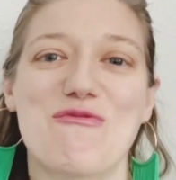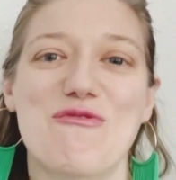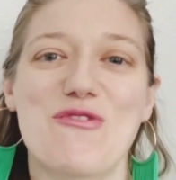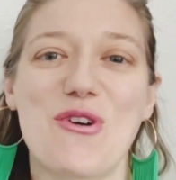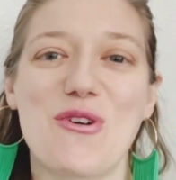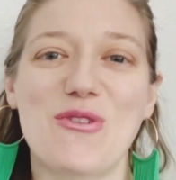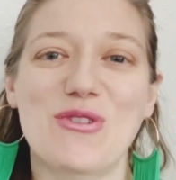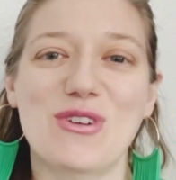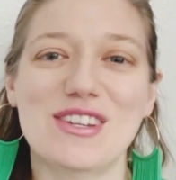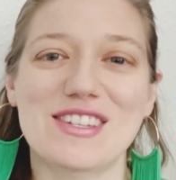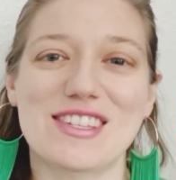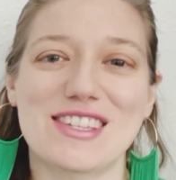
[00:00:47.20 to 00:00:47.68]

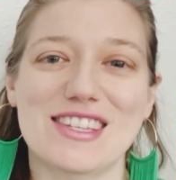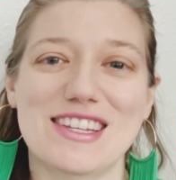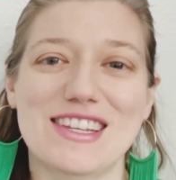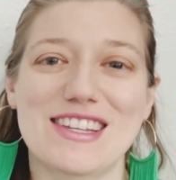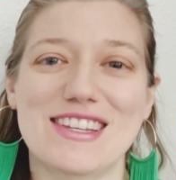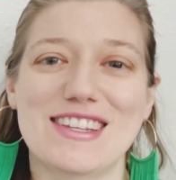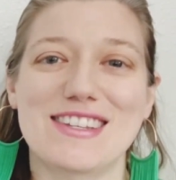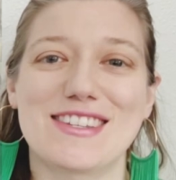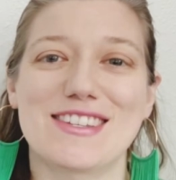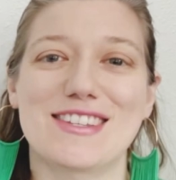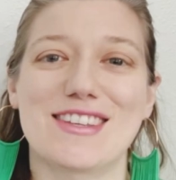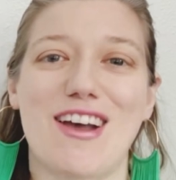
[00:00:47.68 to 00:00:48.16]

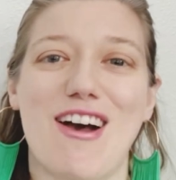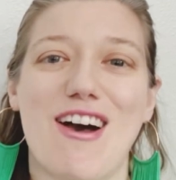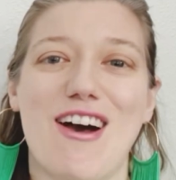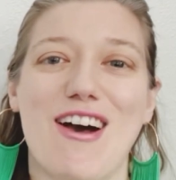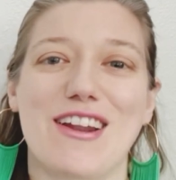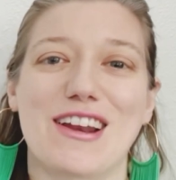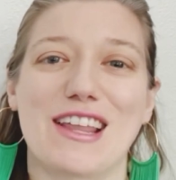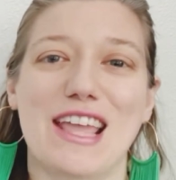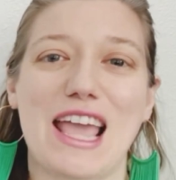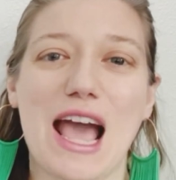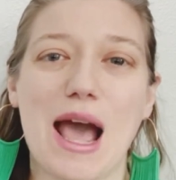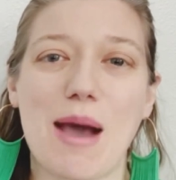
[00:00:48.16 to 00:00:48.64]
focuses
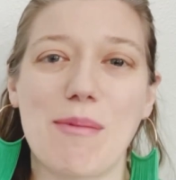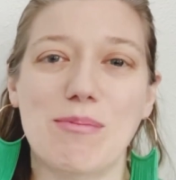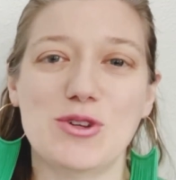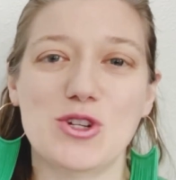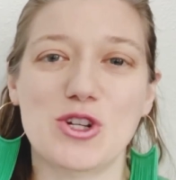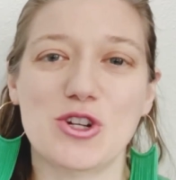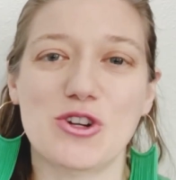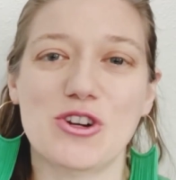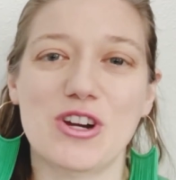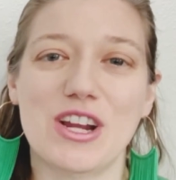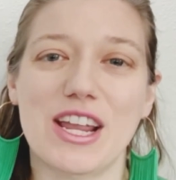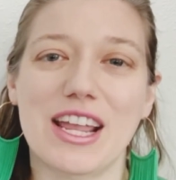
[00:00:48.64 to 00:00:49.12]
on
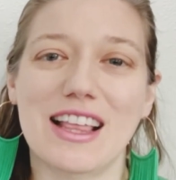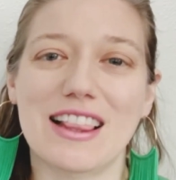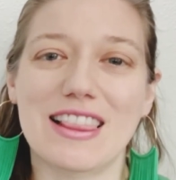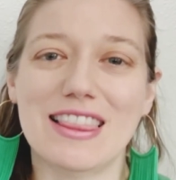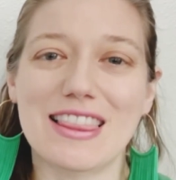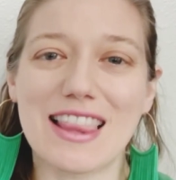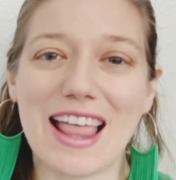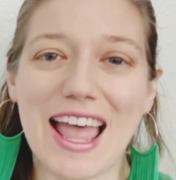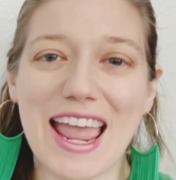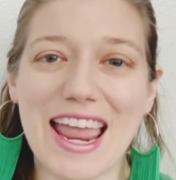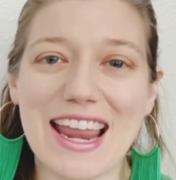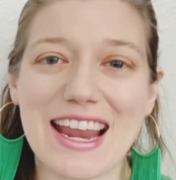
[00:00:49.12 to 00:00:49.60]
capturing
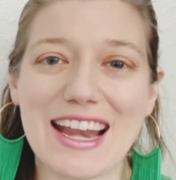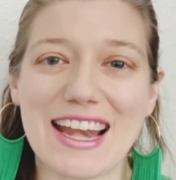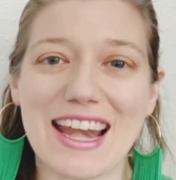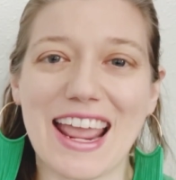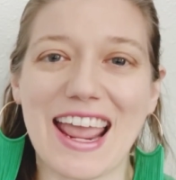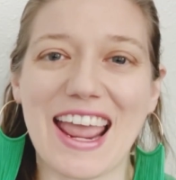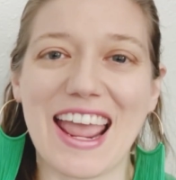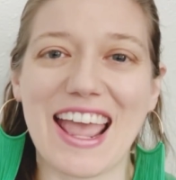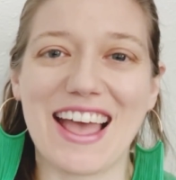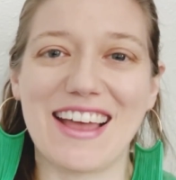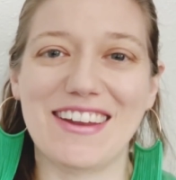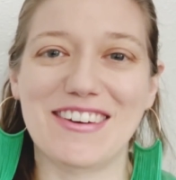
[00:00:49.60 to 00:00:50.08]
light
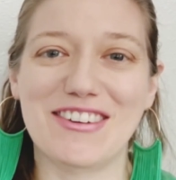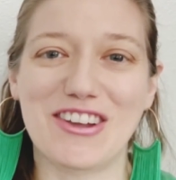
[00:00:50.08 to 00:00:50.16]
and